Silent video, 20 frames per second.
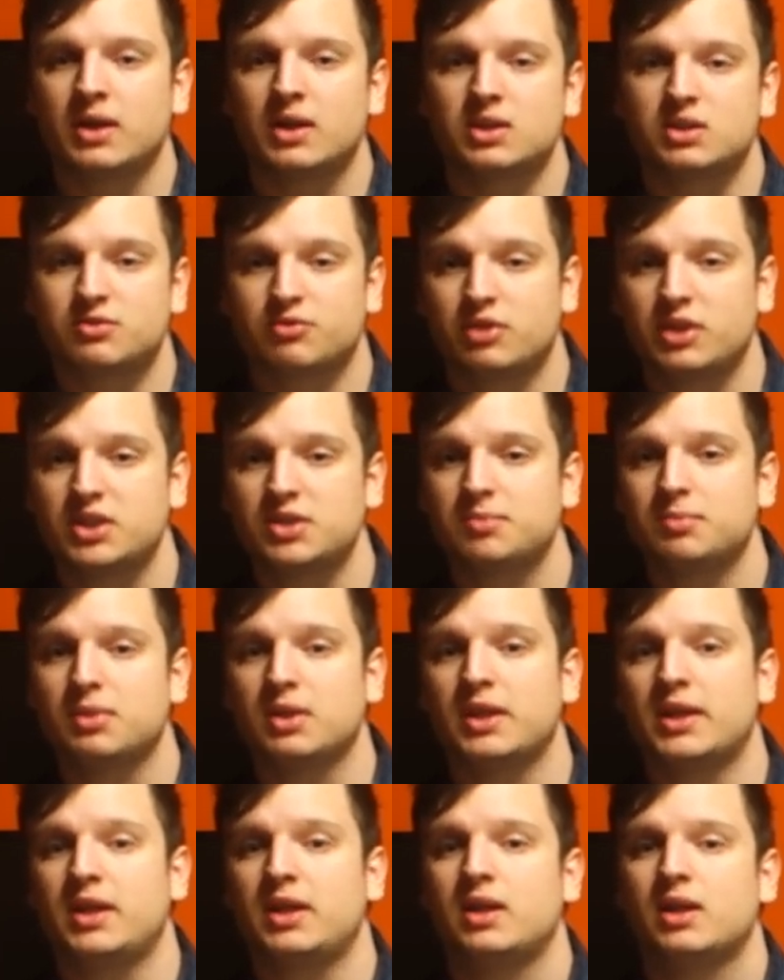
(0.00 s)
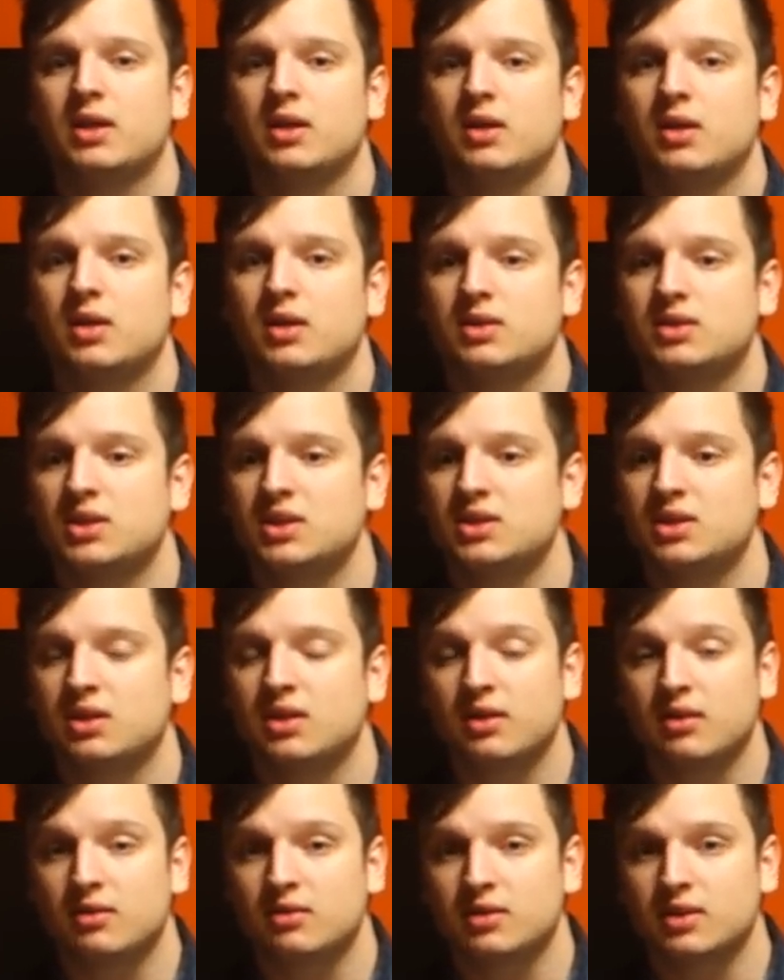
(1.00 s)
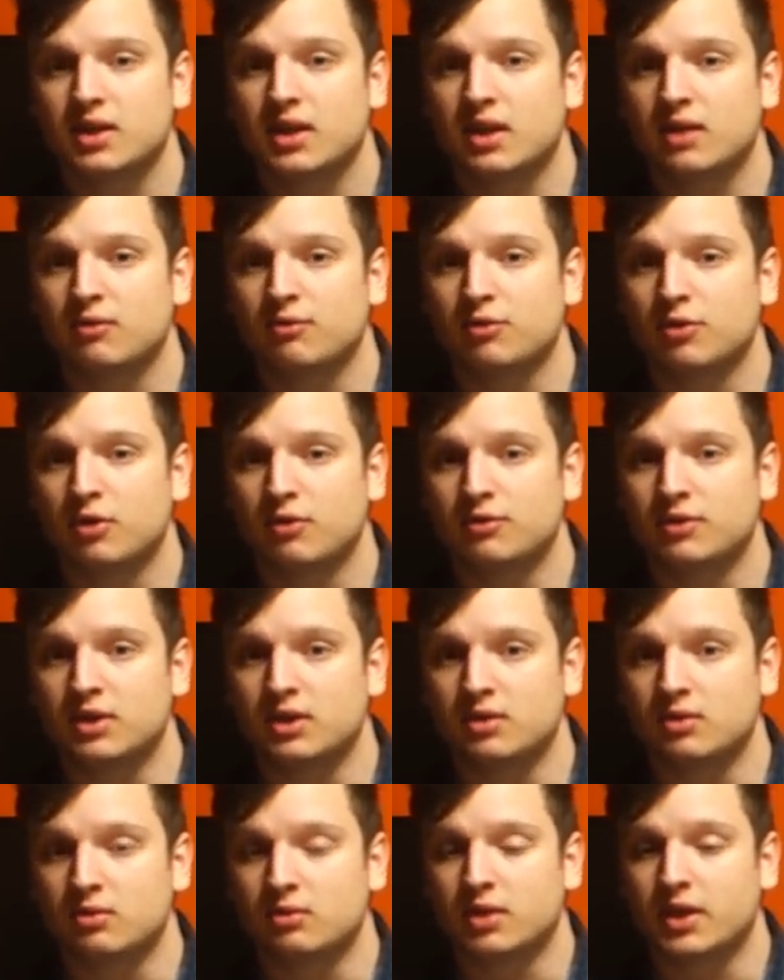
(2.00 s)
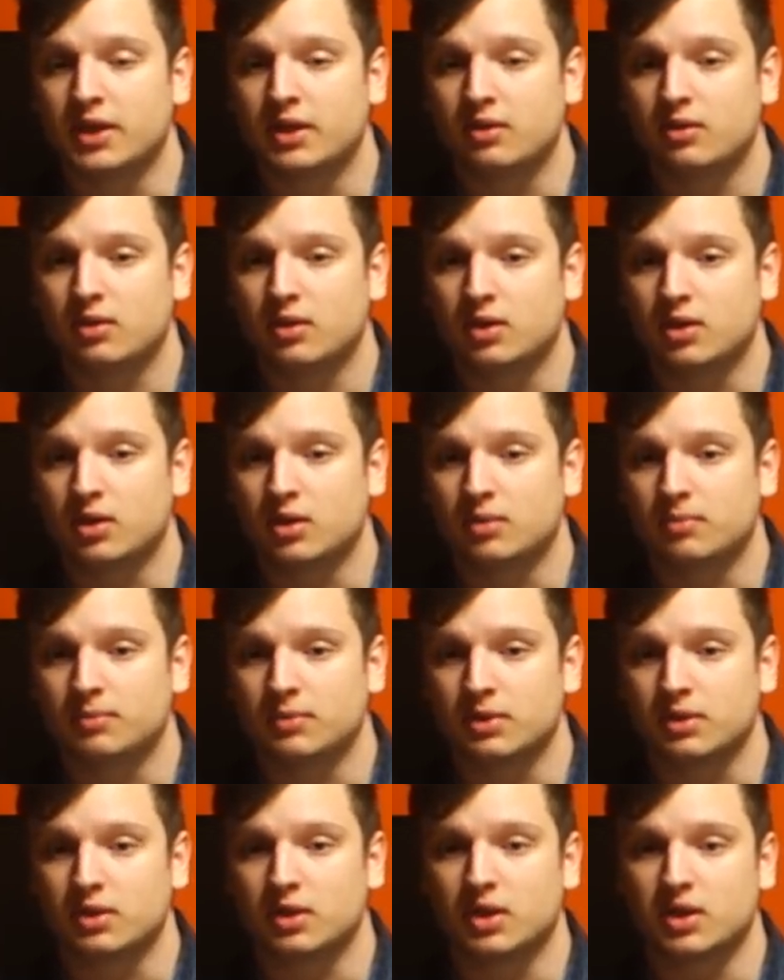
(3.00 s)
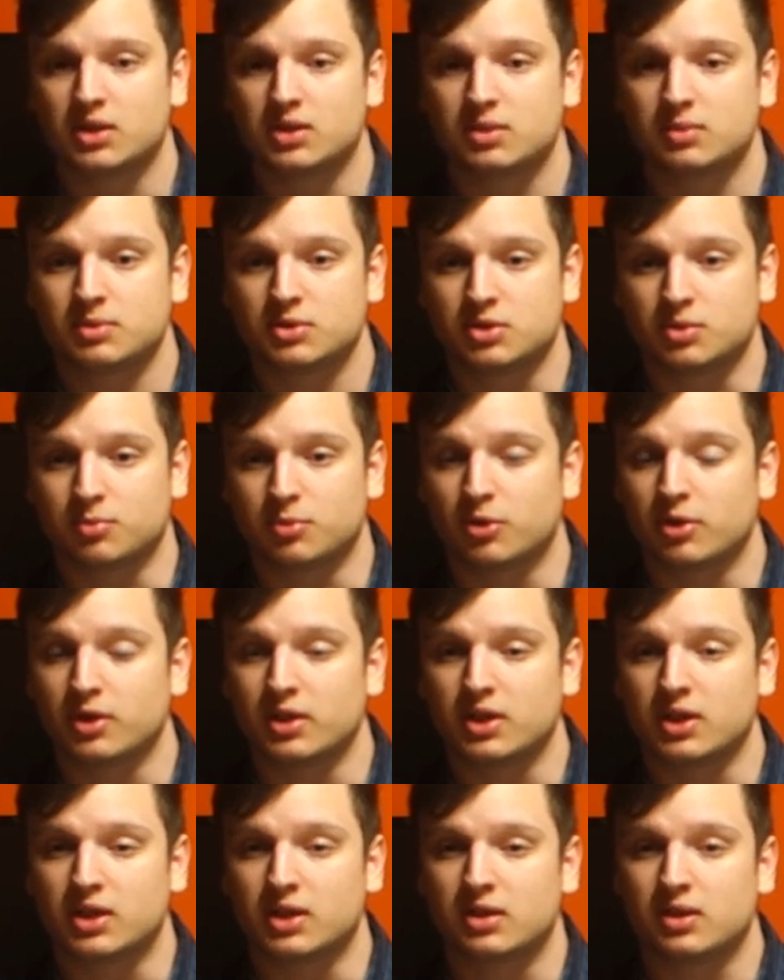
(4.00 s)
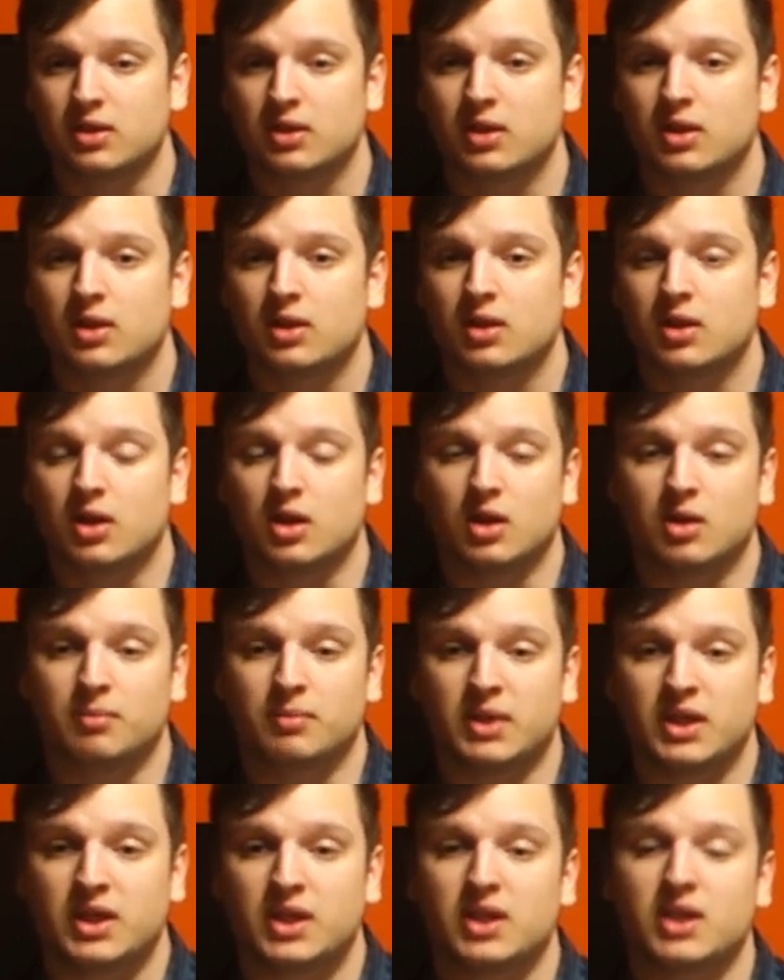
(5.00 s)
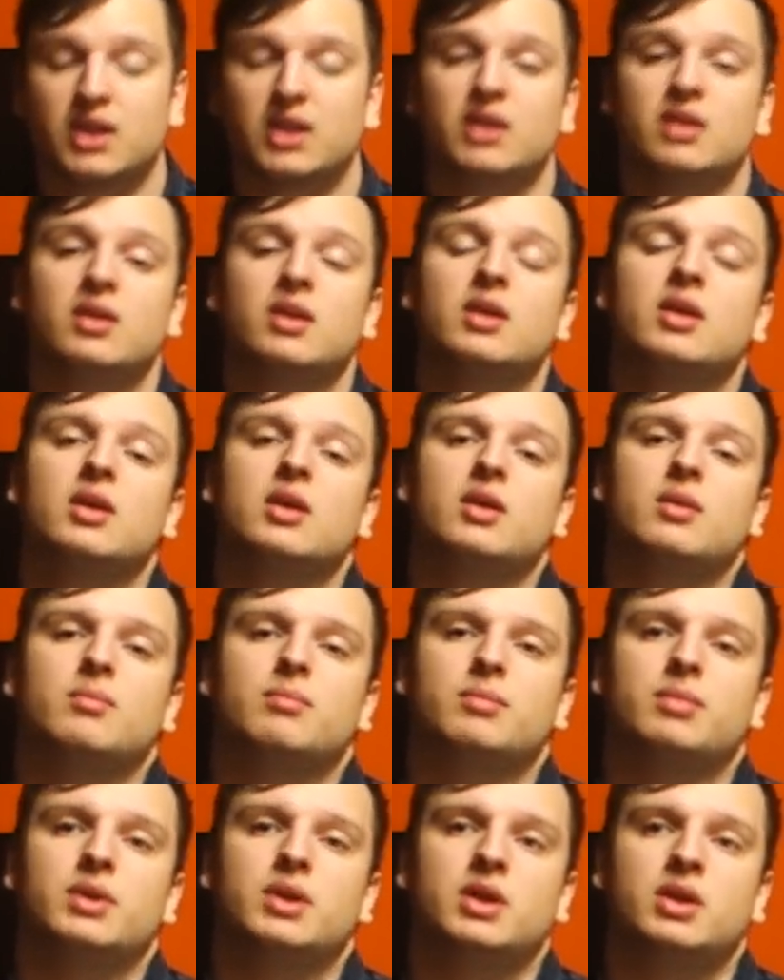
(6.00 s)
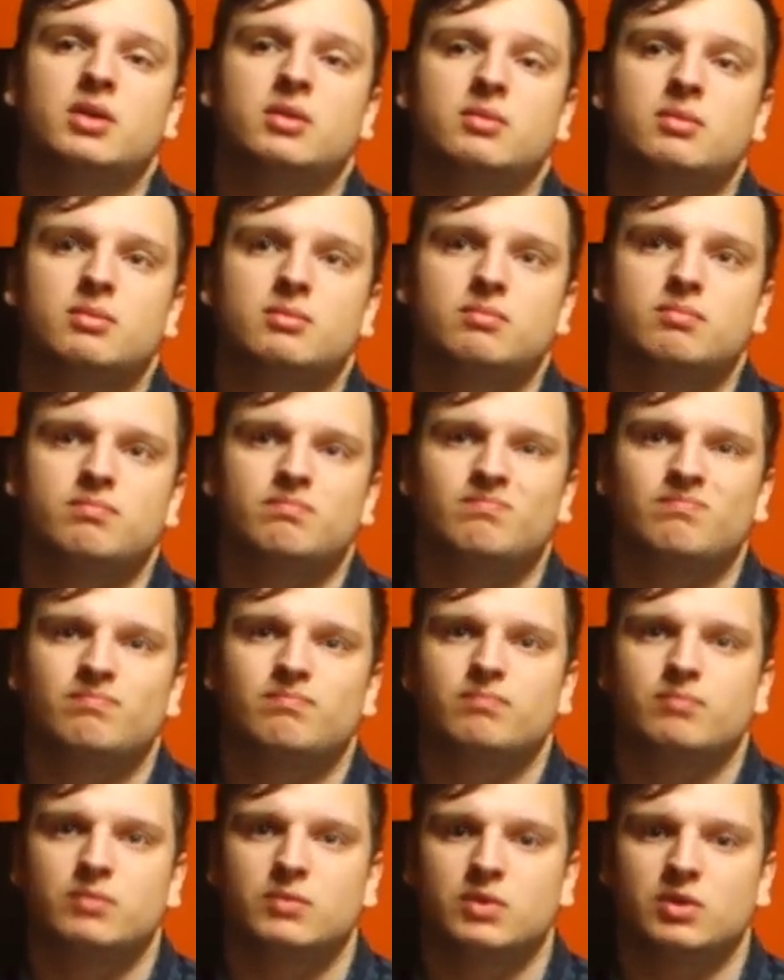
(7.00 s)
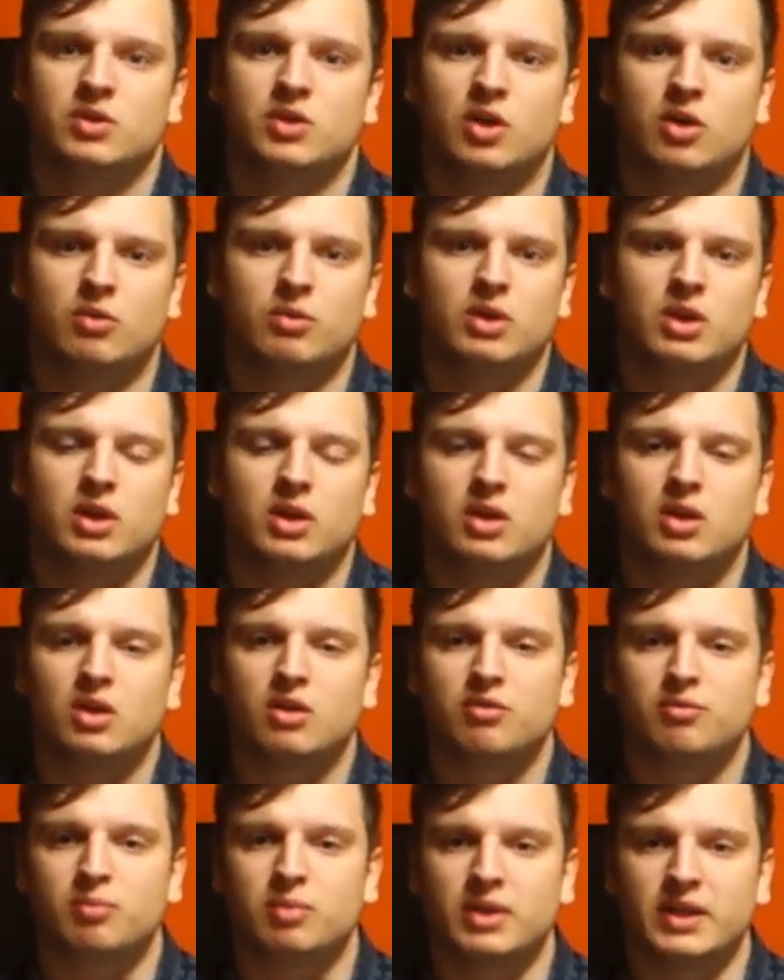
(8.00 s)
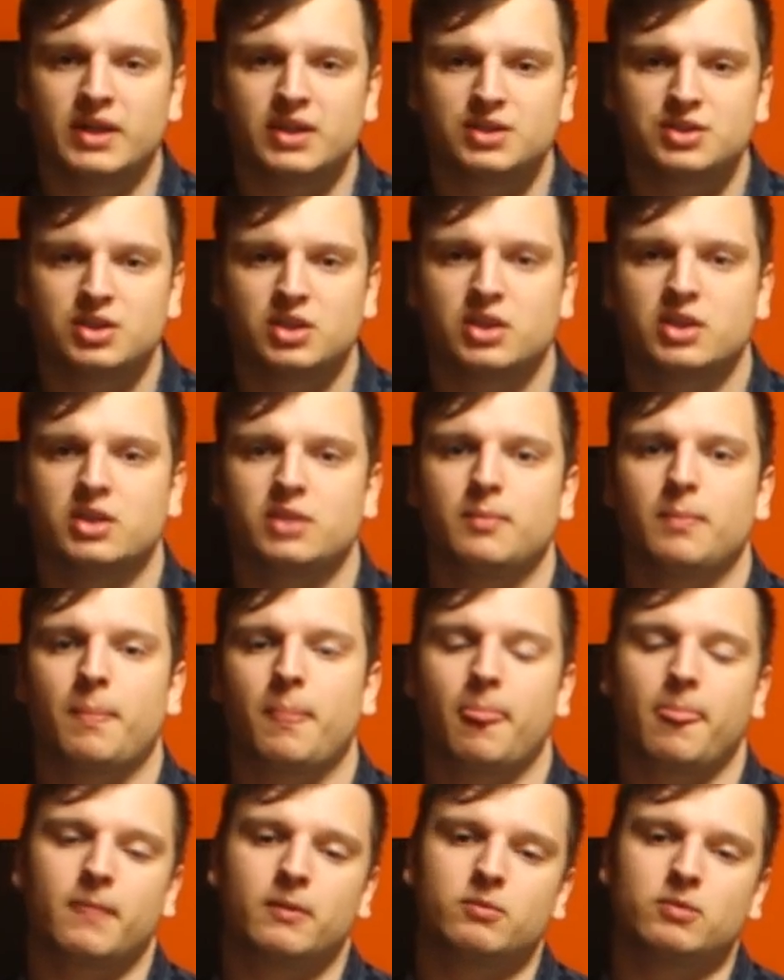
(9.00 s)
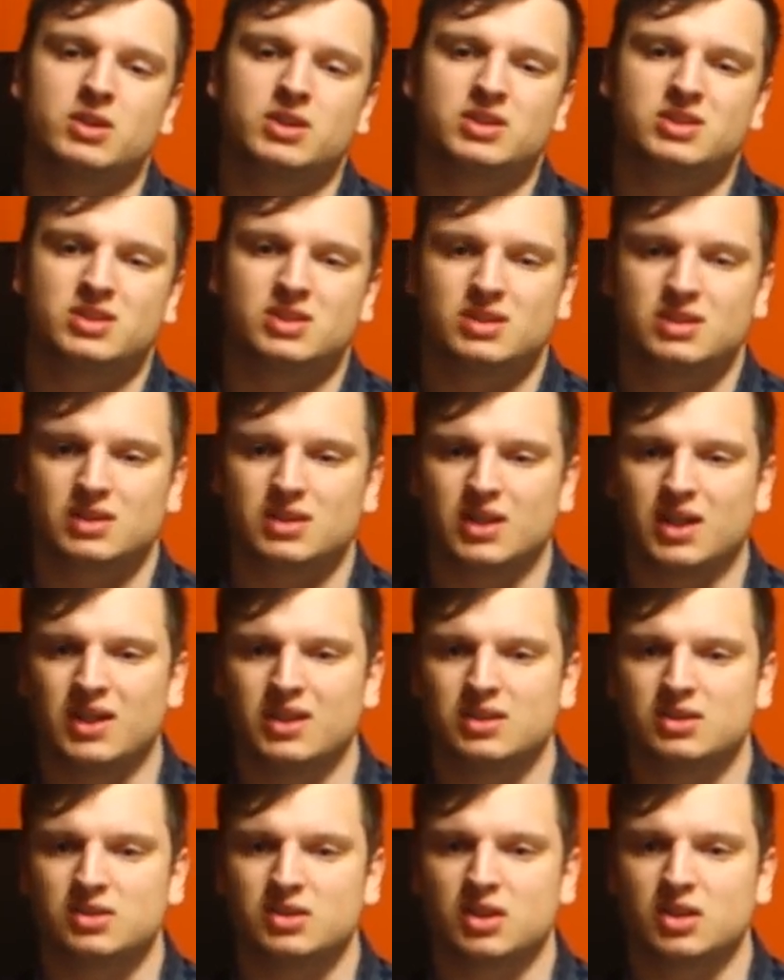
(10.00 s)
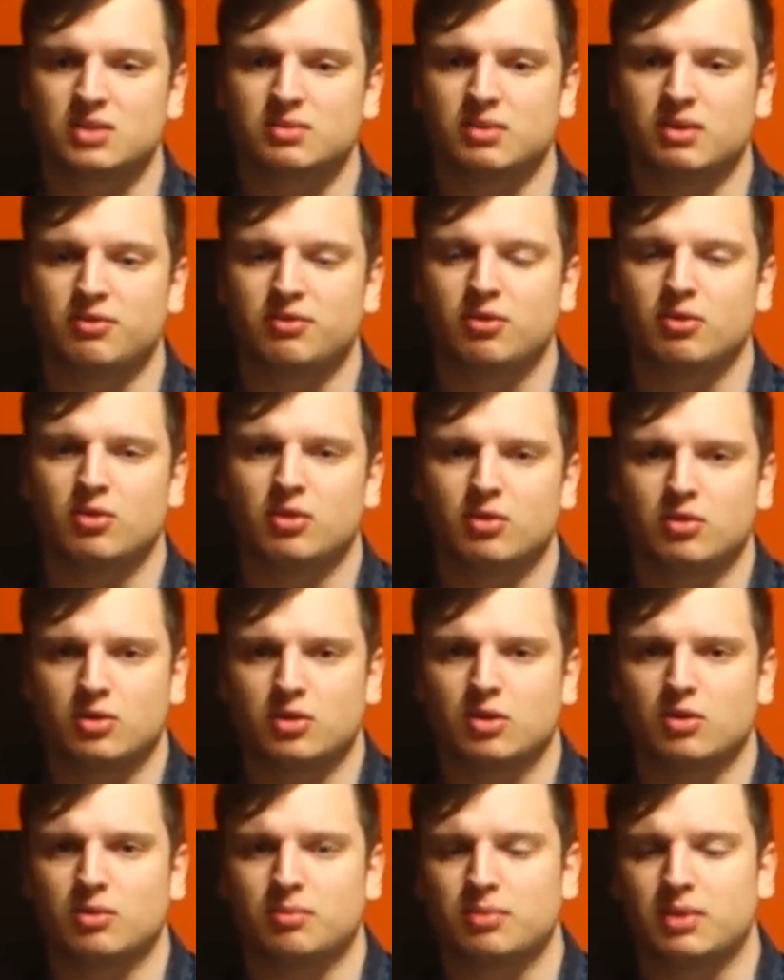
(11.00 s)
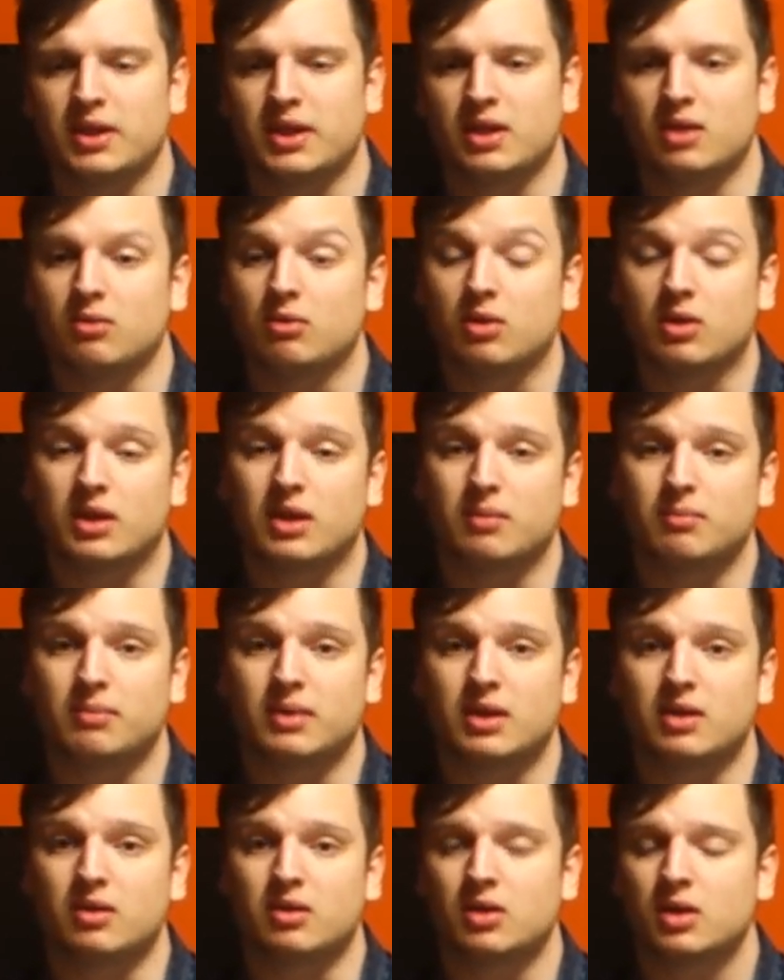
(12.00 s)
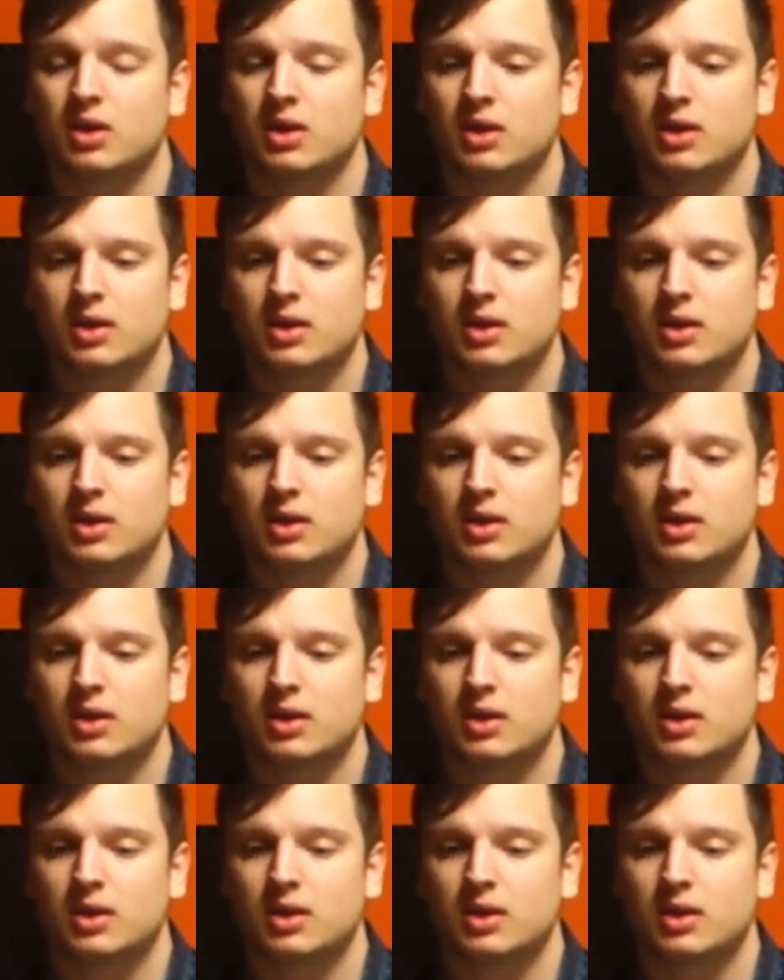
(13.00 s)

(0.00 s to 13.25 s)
It's free to play, it's easy to get involved in, great guys supporting it, making it, but not really a lot of players on it, which kind of sucks, but if you all go and play it, it will get better.